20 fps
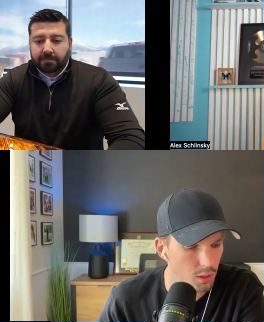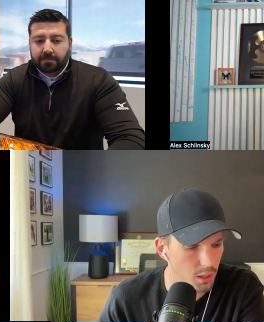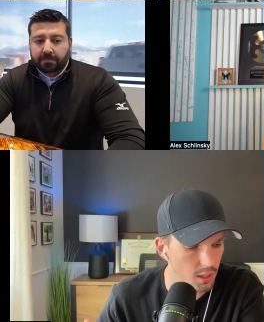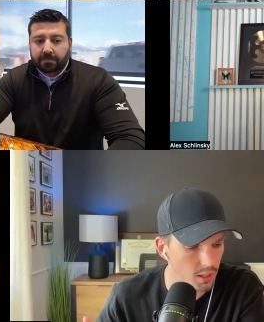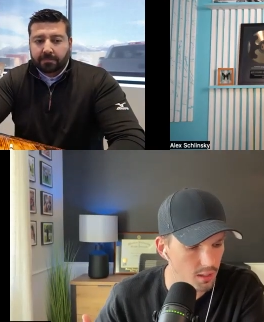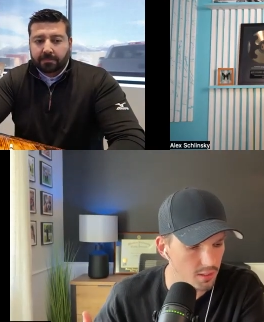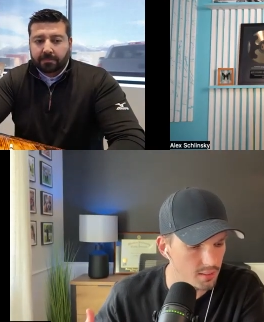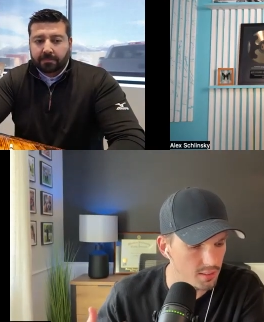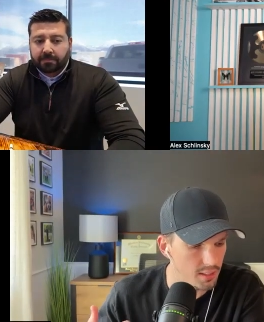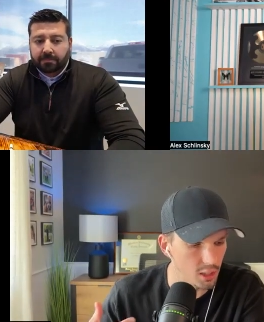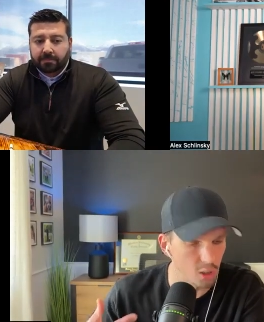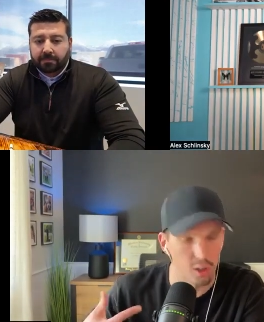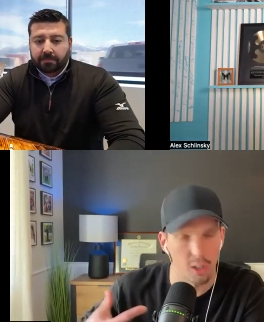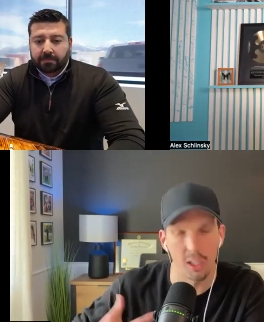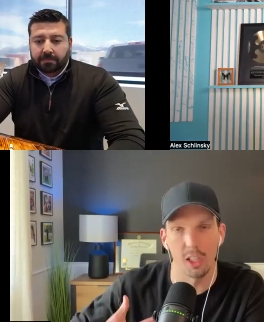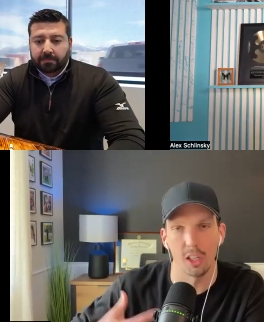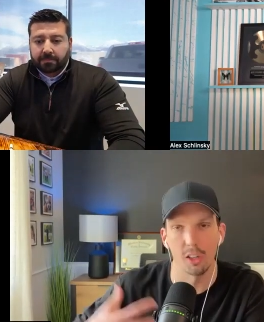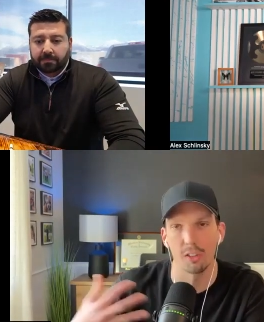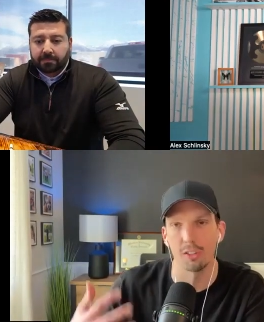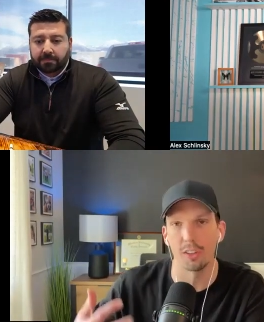
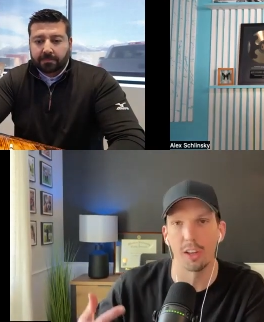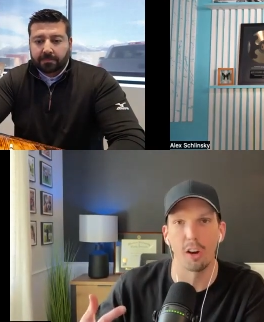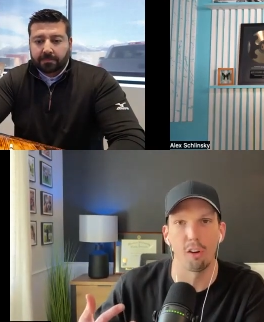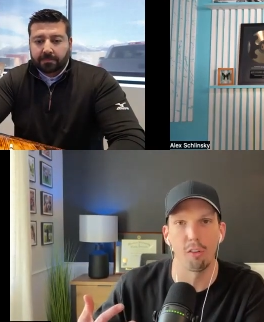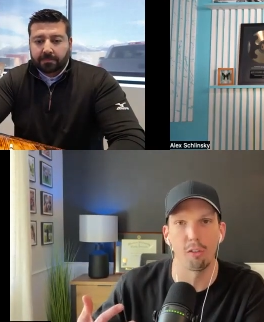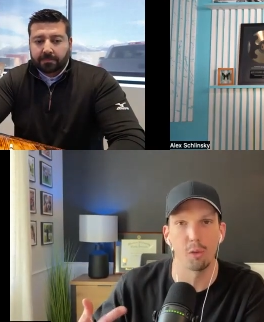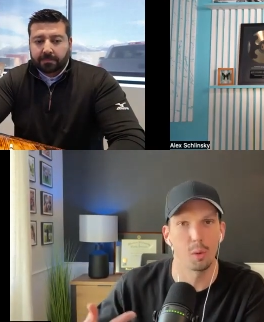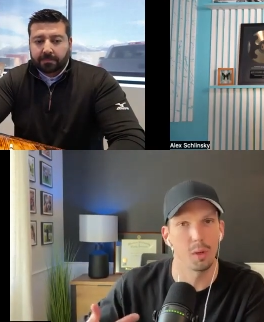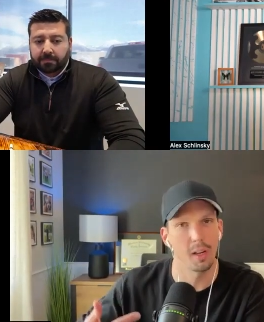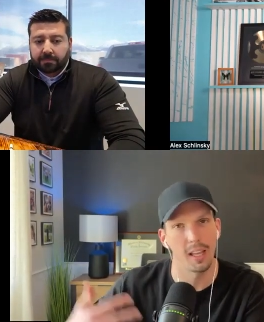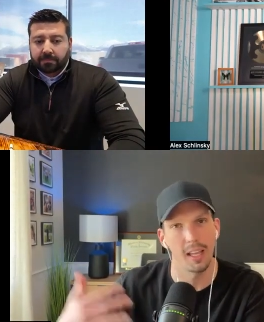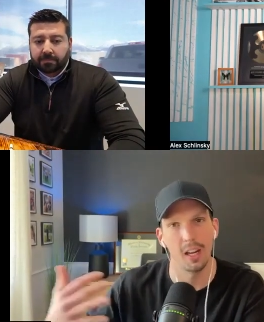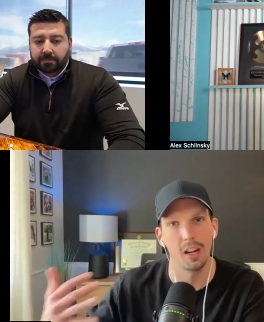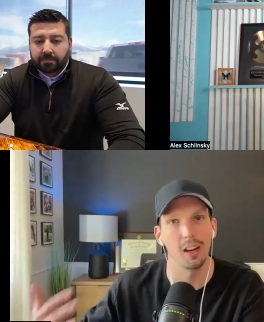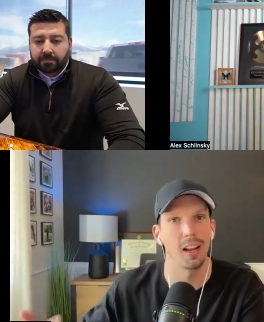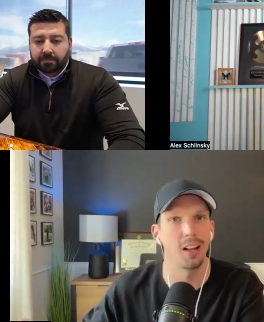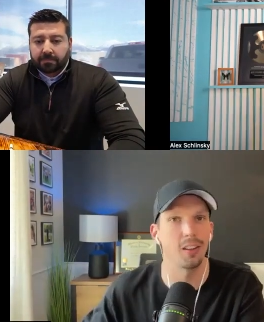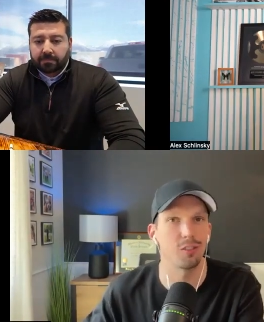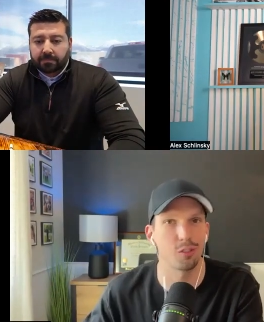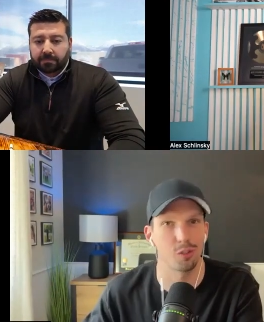Speaker 1: endearing yourself to an
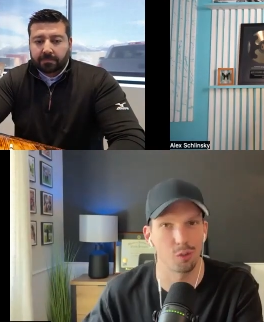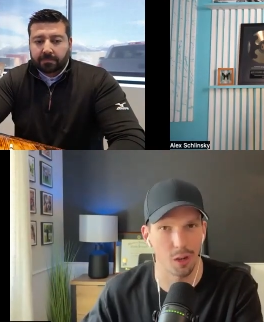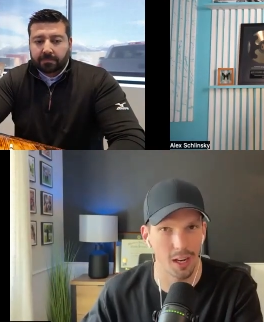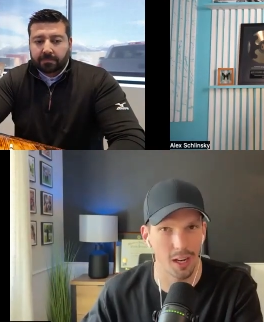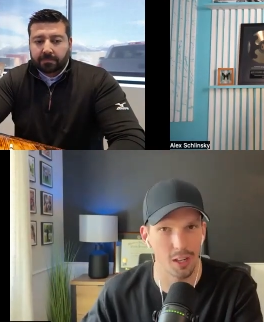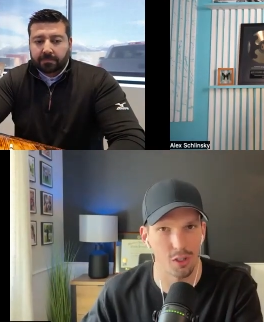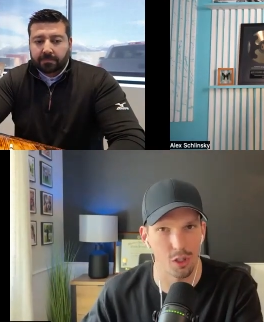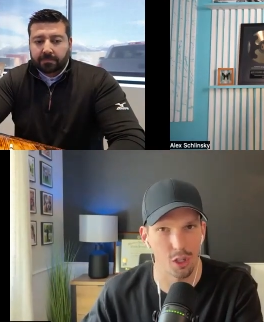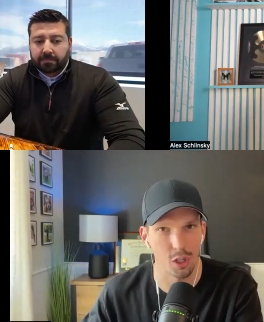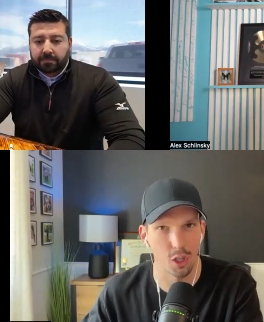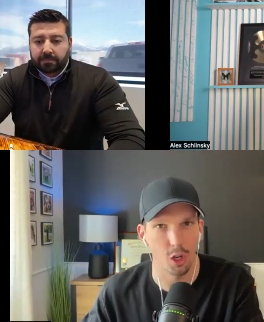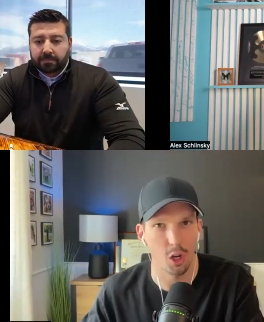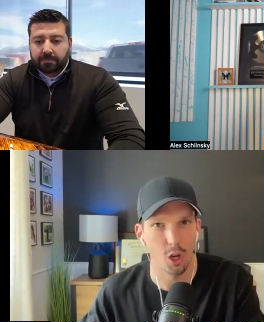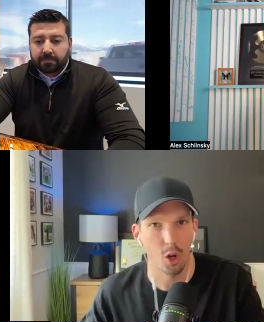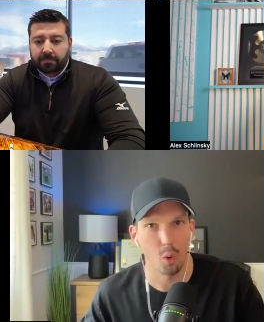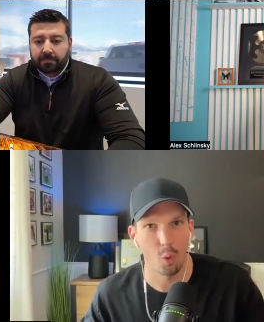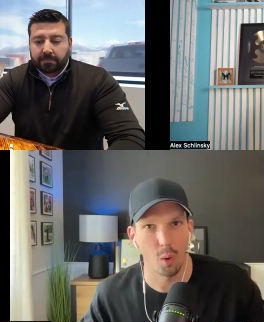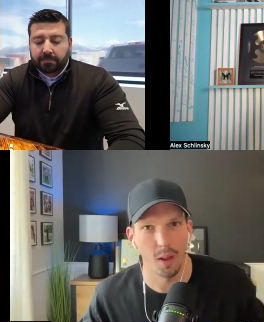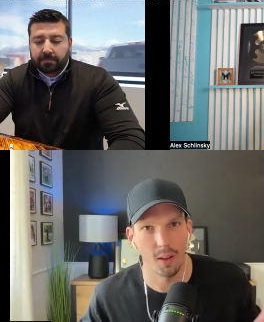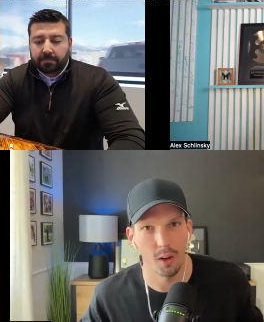internet stranger
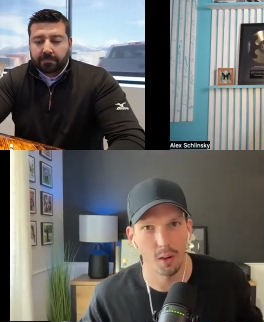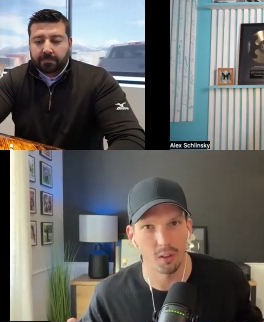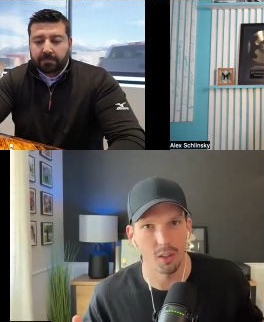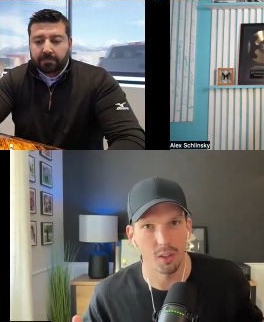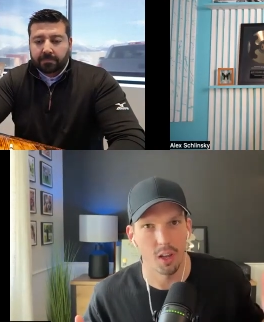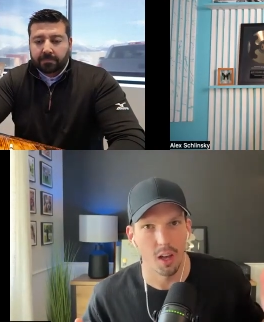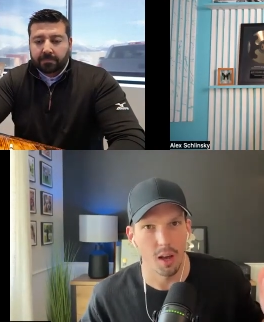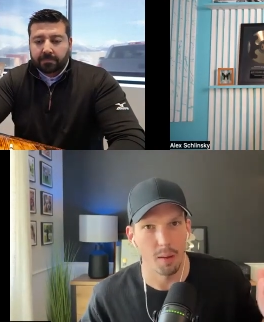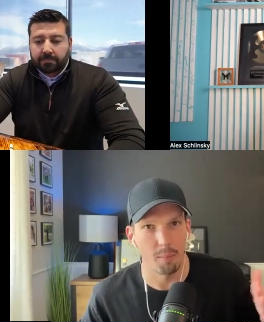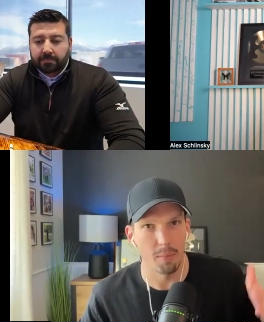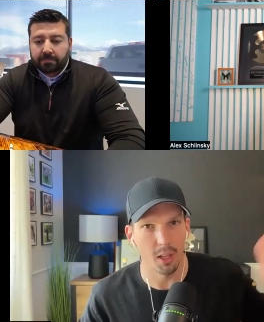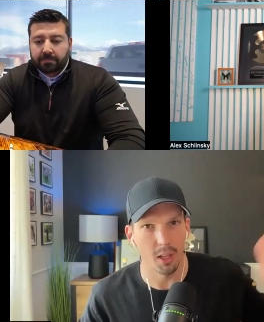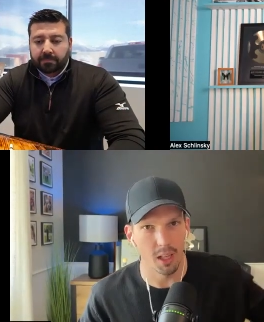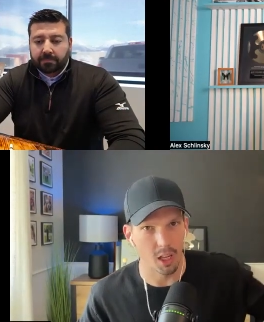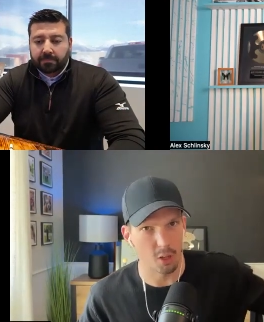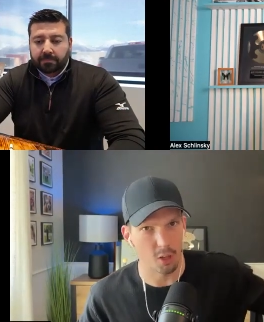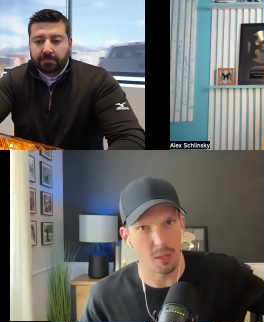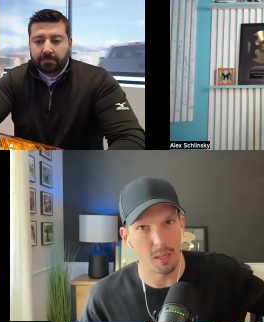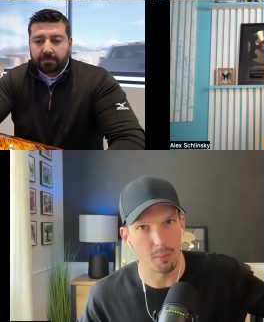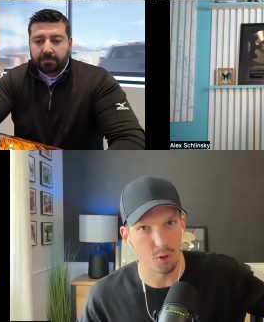when there's a million
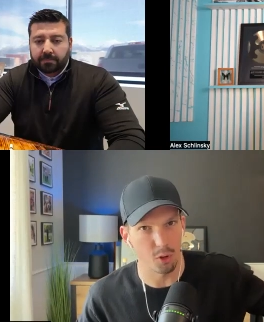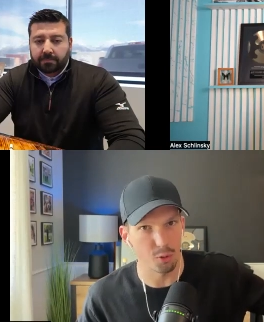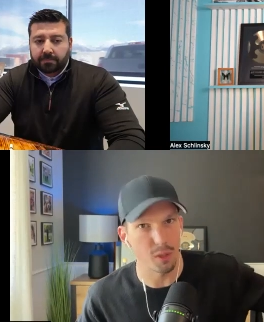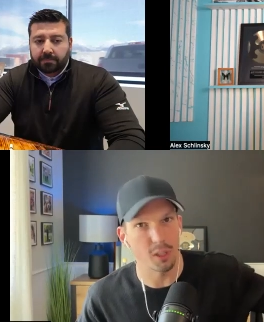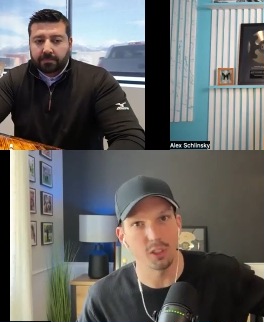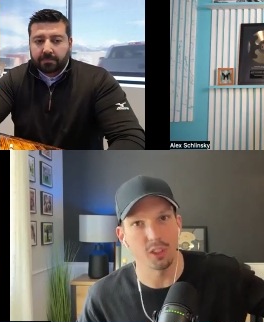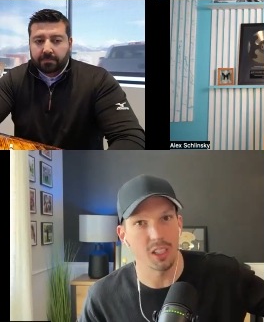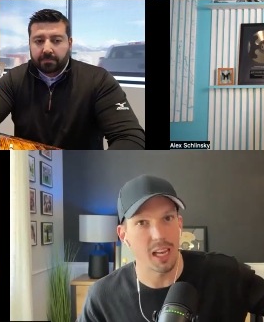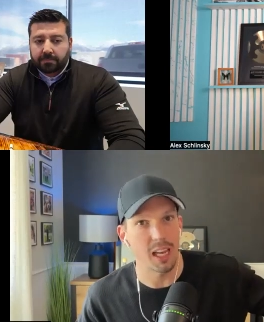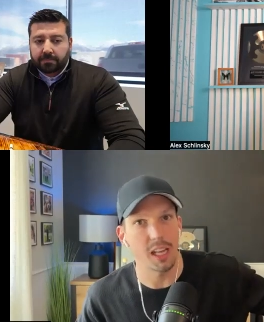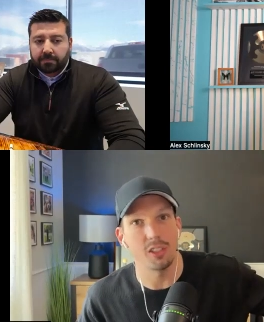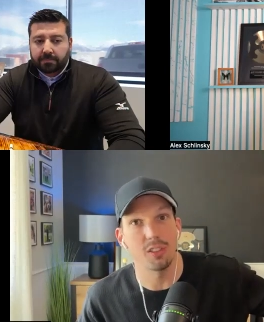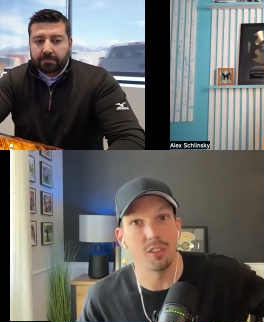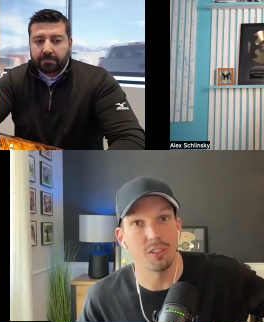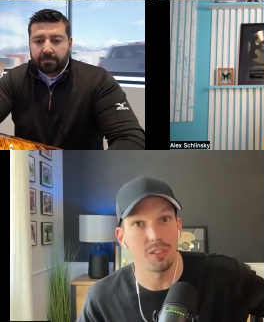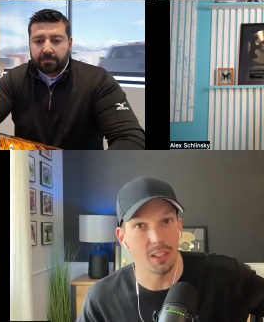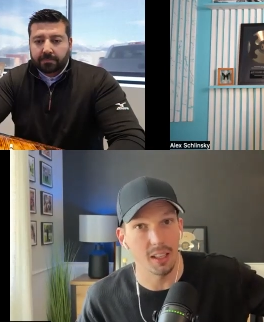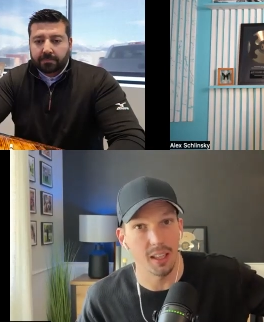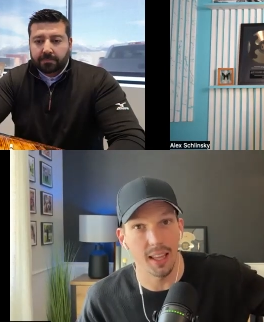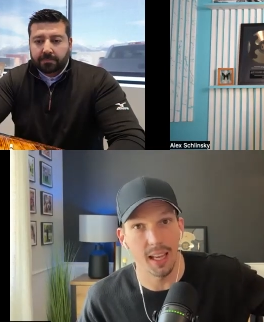other people, especially in the
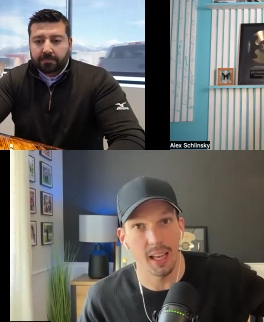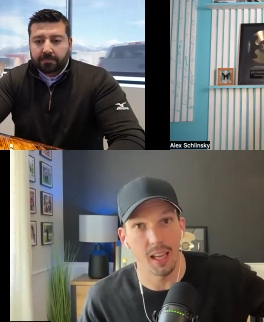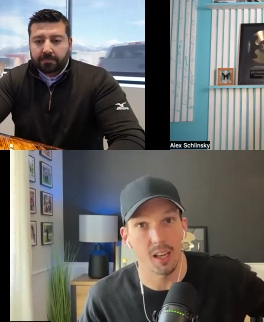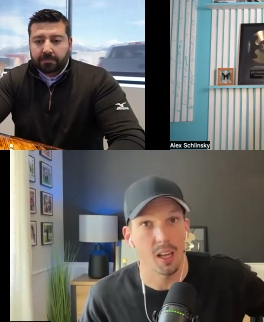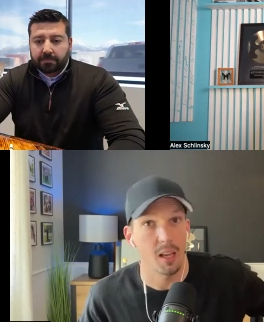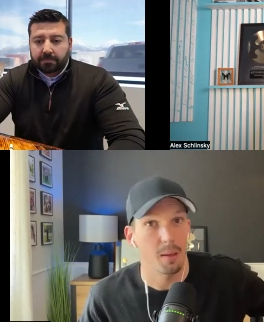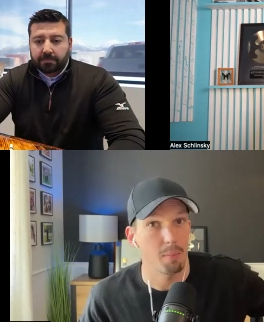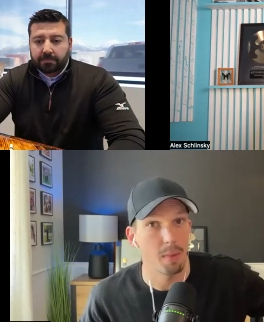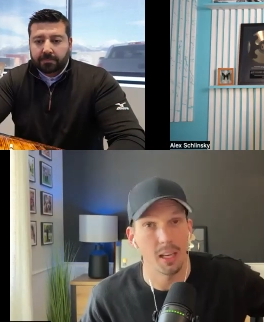agency land,